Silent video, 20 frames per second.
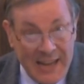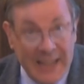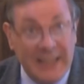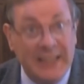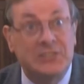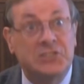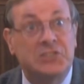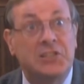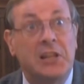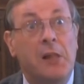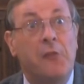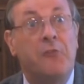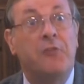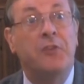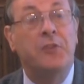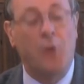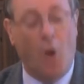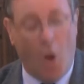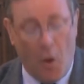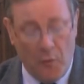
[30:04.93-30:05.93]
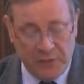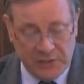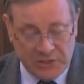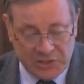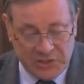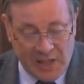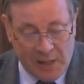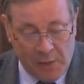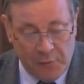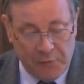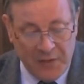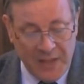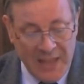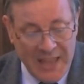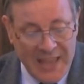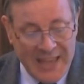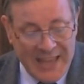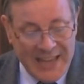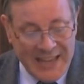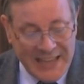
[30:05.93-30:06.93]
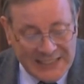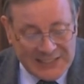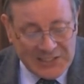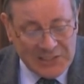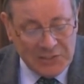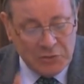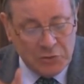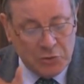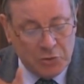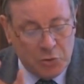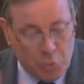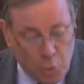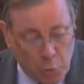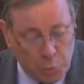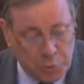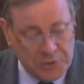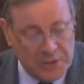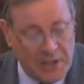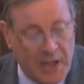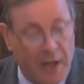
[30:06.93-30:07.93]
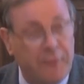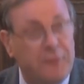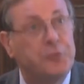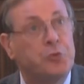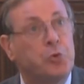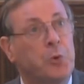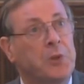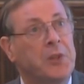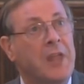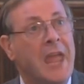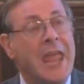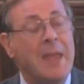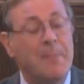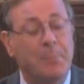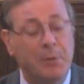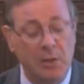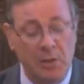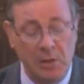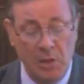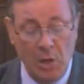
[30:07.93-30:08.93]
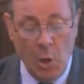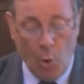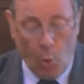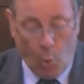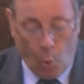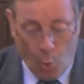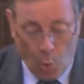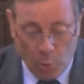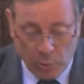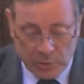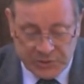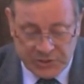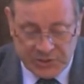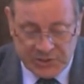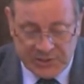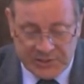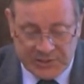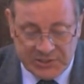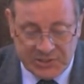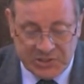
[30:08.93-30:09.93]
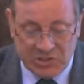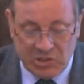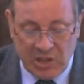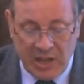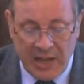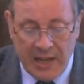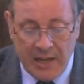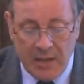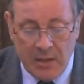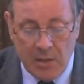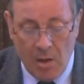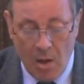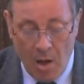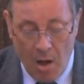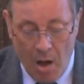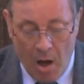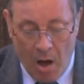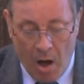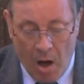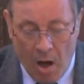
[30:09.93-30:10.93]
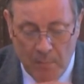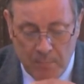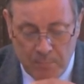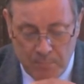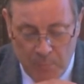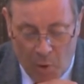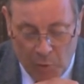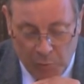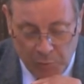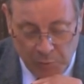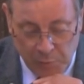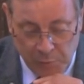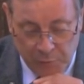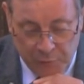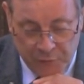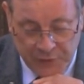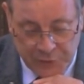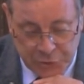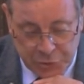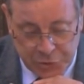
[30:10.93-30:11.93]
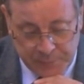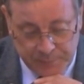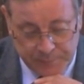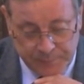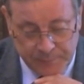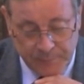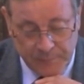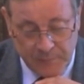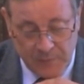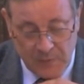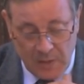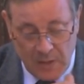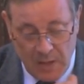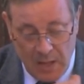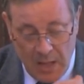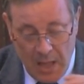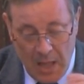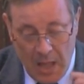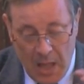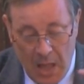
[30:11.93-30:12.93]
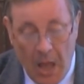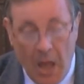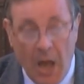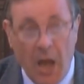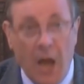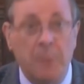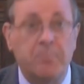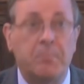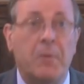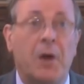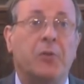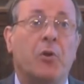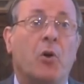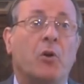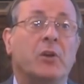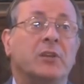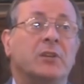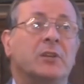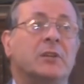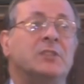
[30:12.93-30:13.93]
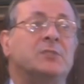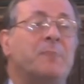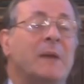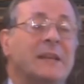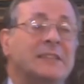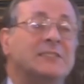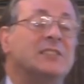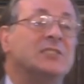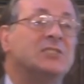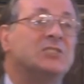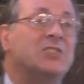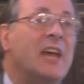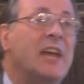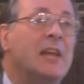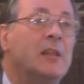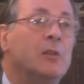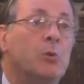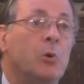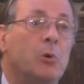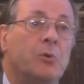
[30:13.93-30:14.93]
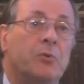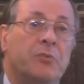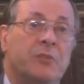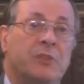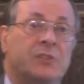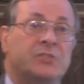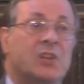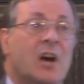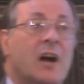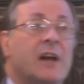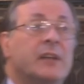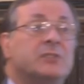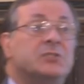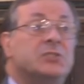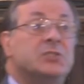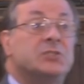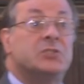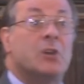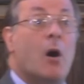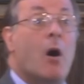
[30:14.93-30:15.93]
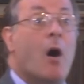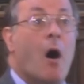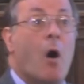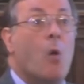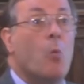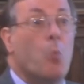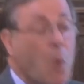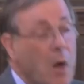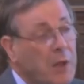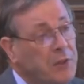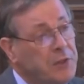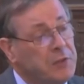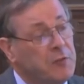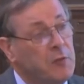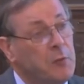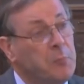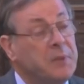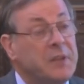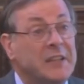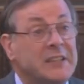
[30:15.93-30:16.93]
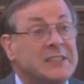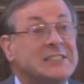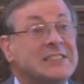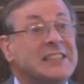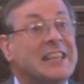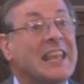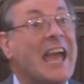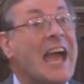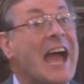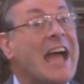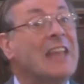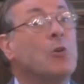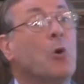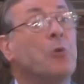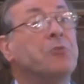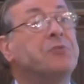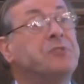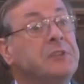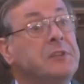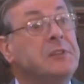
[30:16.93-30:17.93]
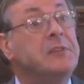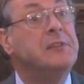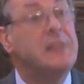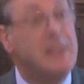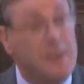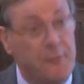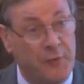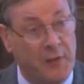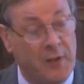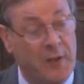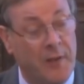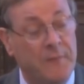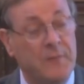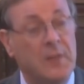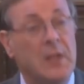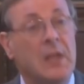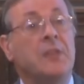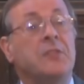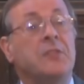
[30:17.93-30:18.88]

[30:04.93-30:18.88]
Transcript: in itself and of itself isn't good enough to enable or sustain our moral vision. And Murdoch is basically saying, look, the sciences are, are wonderful, but they just cannot deliver